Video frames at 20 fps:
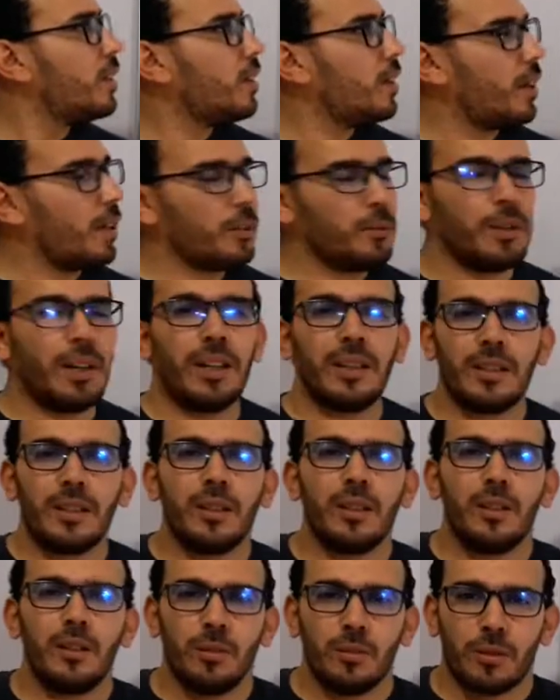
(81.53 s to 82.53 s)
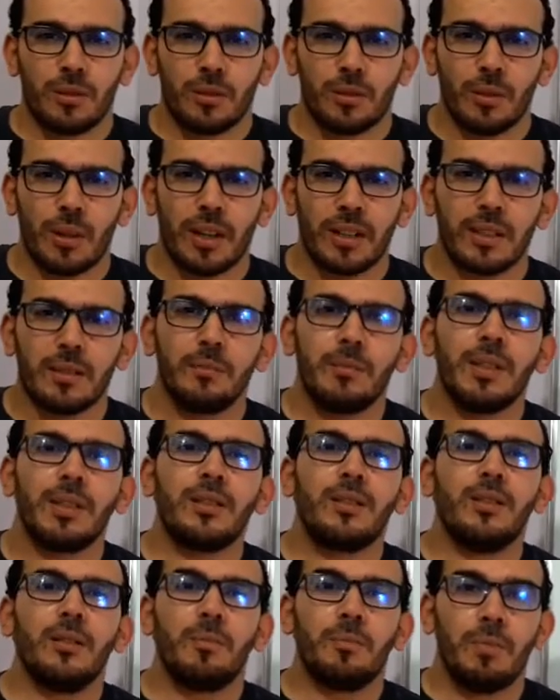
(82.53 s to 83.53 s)
And when I say your address,
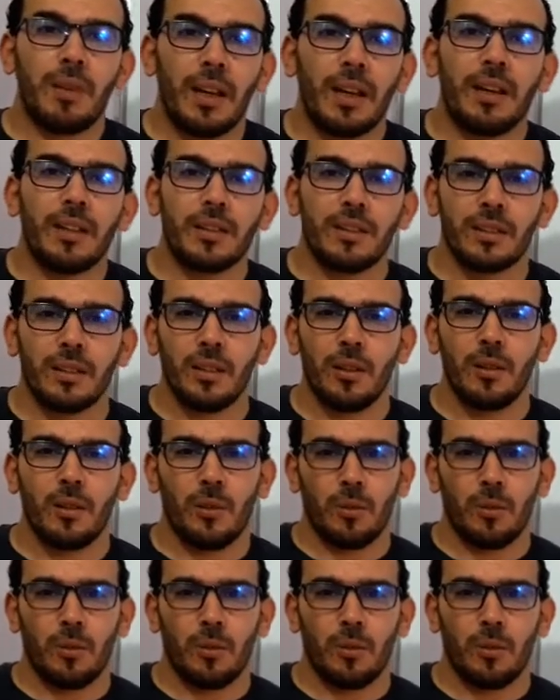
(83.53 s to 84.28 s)
means the place